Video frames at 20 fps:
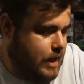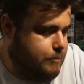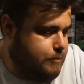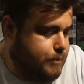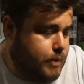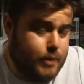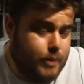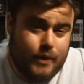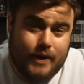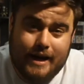
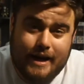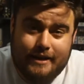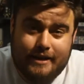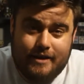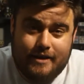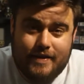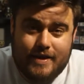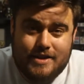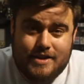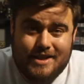But we'll get
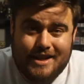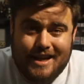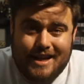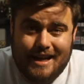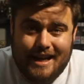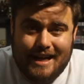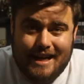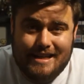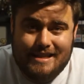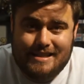there eventually,
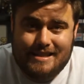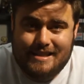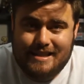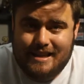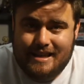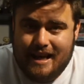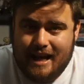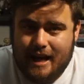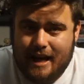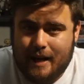guys.
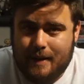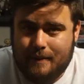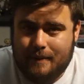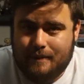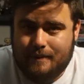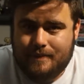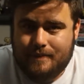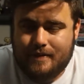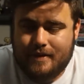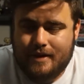
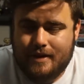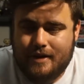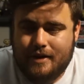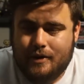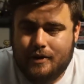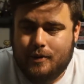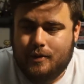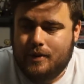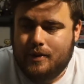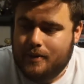
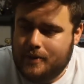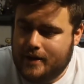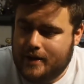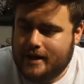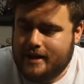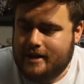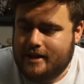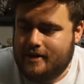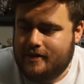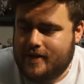We will
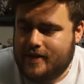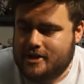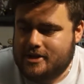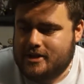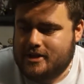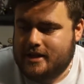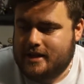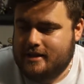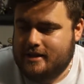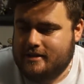get there
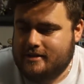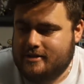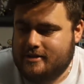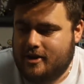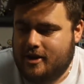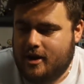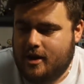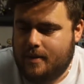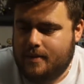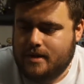eventually,
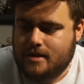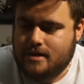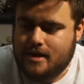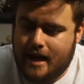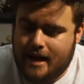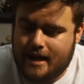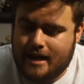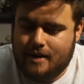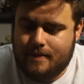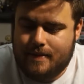so I'm
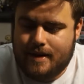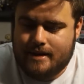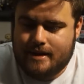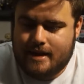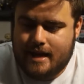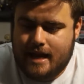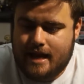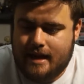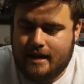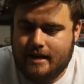excited about
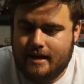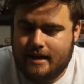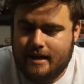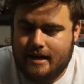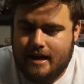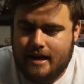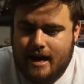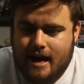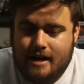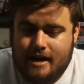that.
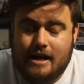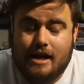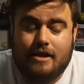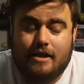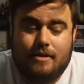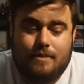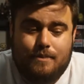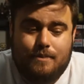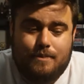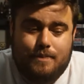
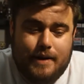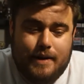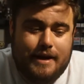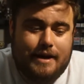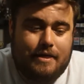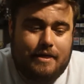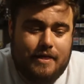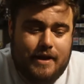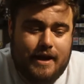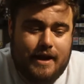Another
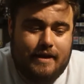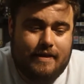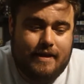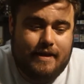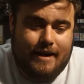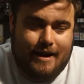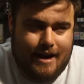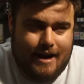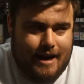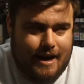big thing
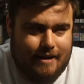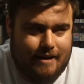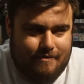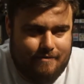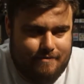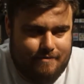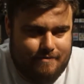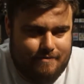that